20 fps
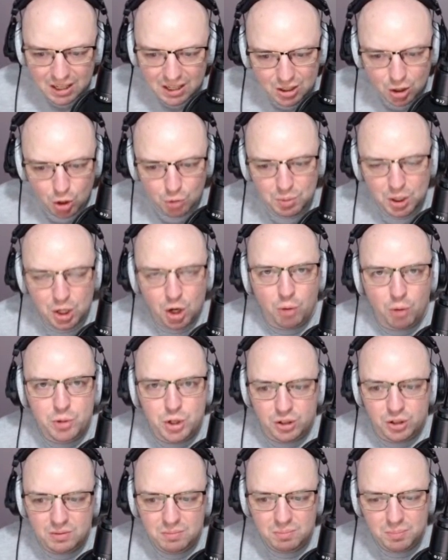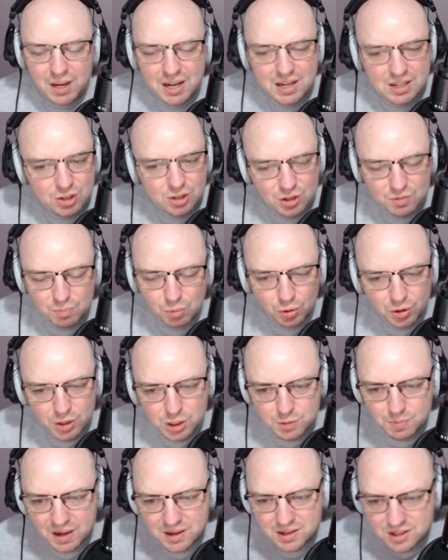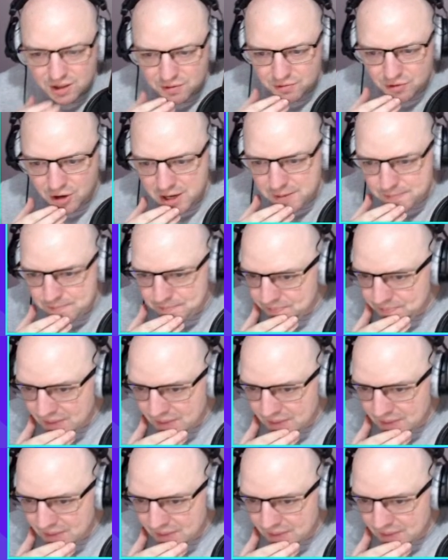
could be an option, but he's just more expensive, right?